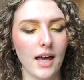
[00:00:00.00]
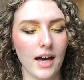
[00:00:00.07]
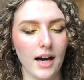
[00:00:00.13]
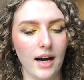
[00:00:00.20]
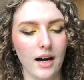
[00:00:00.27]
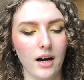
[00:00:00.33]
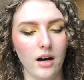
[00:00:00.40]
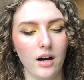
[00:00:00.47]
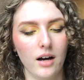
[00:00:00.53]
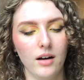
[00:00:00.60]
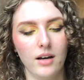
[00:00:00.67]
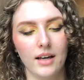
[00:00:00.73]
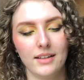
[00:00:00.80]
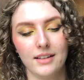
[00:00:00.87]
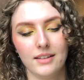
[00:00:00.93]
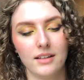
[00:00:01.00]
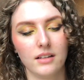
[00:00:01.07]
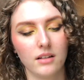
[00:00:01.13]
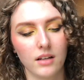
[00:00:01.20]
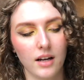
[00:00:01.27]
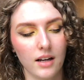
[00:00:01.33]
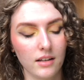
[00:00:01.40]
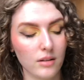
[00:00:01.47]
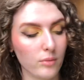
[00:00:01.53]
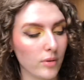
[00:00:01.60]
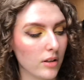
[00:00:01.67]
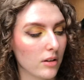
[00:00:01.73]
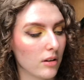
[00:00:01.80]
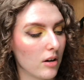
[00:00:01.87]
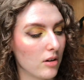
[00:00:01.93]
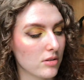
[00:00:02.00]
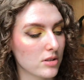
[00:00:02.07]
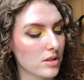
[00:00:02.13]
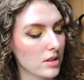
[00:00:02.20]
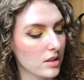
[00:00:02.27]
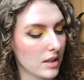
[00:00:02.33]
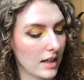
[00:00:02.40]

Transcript: and I didn't get it when it launched.